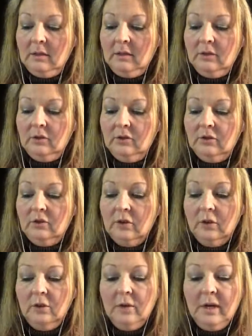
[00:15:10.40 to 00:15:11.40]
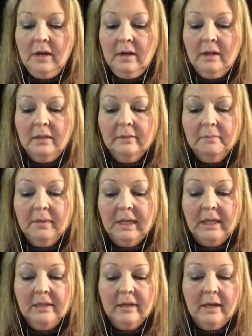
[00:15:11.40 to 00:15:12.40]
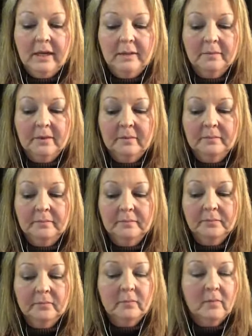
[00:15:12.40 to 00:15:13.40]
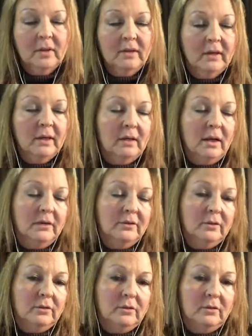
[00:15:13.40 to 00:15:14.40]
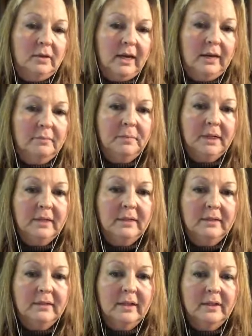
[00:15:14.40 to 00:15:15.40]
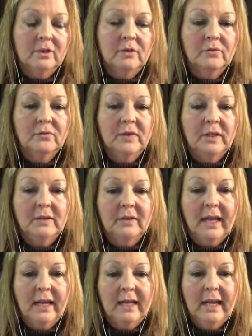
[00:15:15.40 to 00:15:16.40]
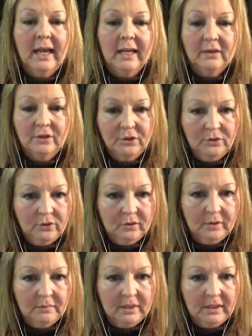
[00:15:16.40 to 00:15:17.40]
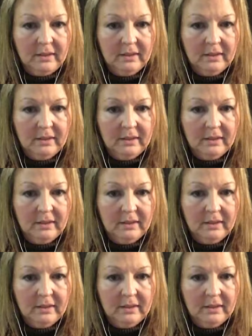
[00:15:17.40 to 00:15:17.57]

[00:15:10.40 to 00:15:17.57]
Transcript: So many times they'll also do that because they don't feel they can do something.